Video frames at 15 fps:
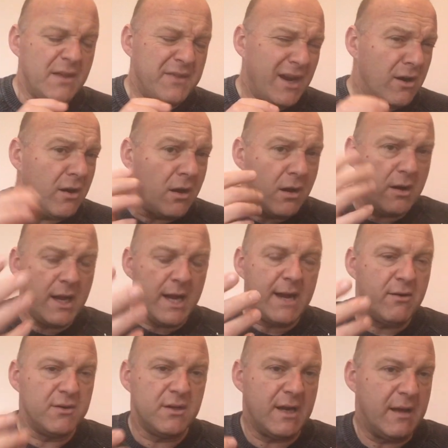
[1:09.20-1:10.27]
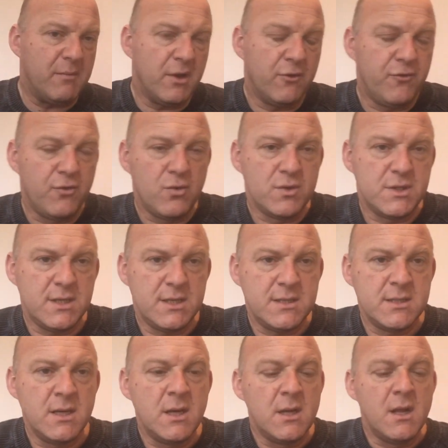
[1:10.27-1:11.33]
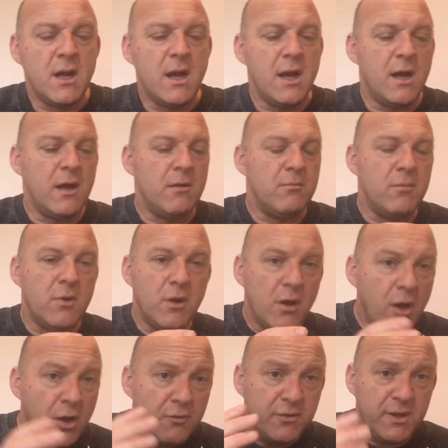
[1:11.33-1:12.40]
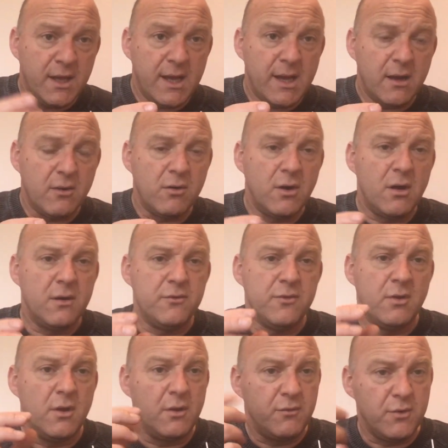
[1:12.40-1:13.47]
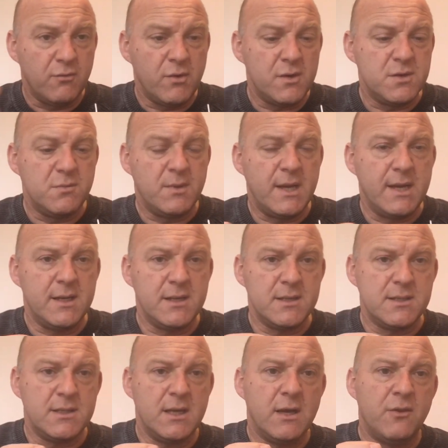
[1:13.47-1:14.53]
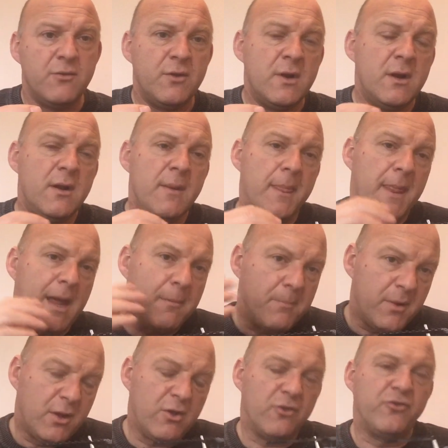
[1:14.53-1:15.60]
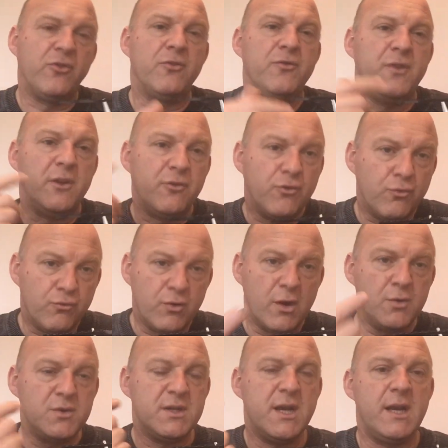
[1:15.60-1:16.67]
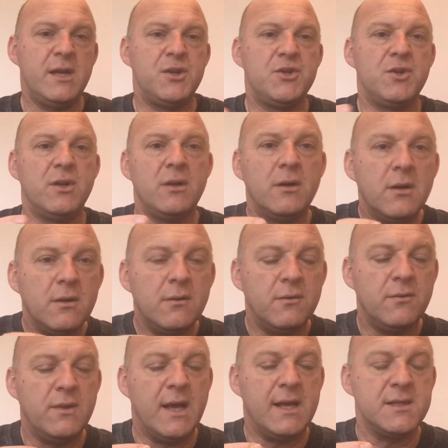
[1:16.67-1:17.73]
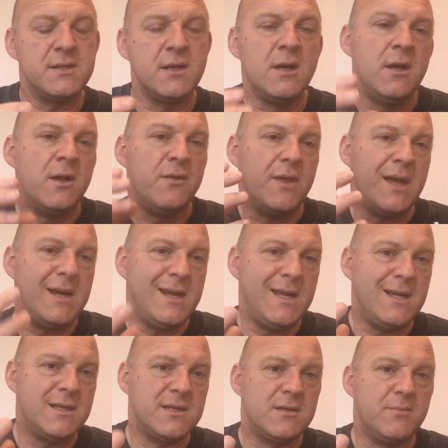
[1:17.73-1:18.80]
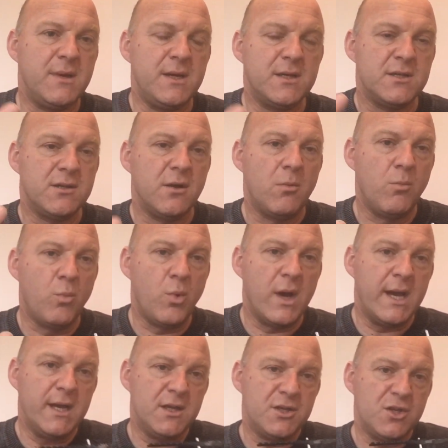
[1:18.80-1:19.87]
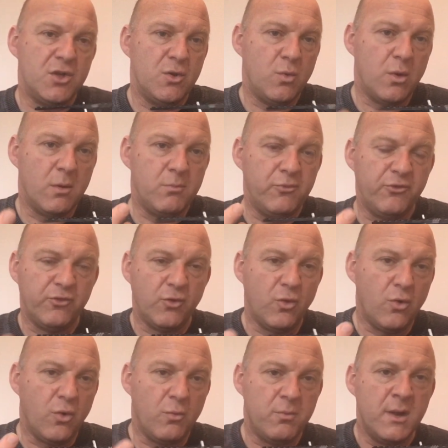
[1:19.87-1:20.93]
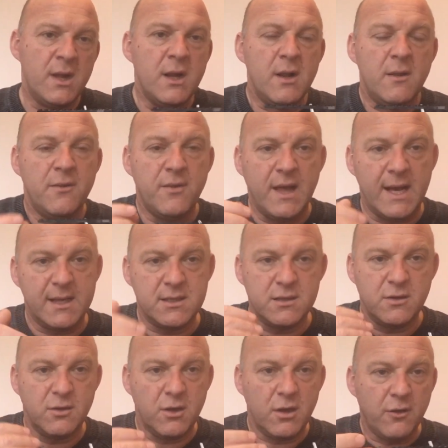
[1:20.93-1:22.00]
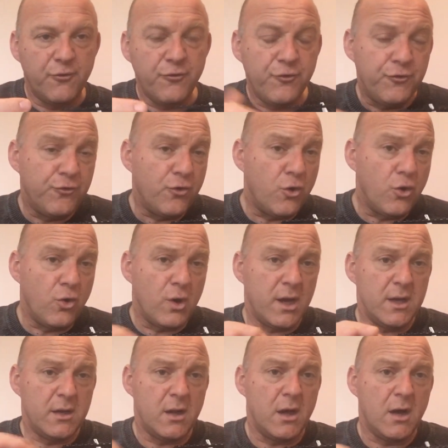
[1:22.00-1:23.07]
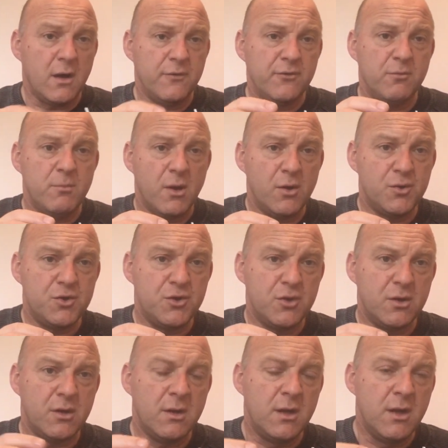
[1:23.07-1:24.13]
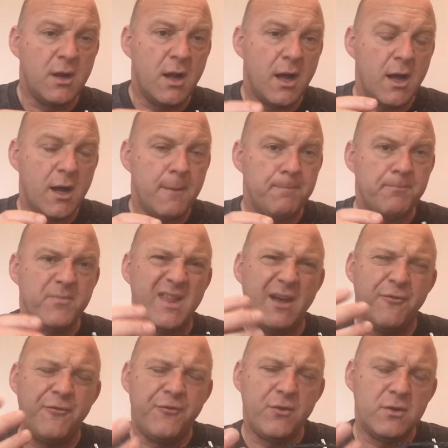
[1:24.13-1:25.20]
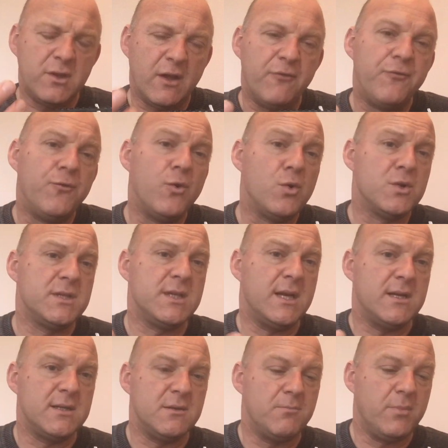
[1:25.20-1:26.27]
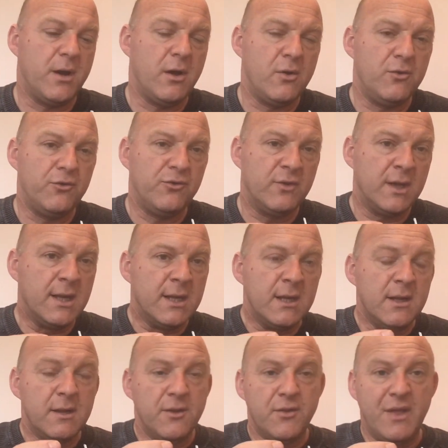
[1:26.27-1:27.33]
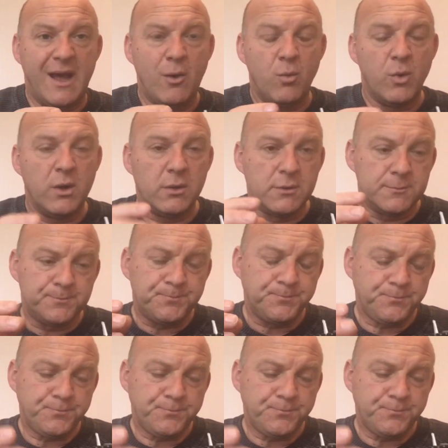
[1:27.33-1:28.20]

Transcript: there are aerodynamic forces over the aircraft, over the rotor blade itself, and because of this rotation, that there needs to be some way to absorb that fore and aft motion. That force that is imposed that will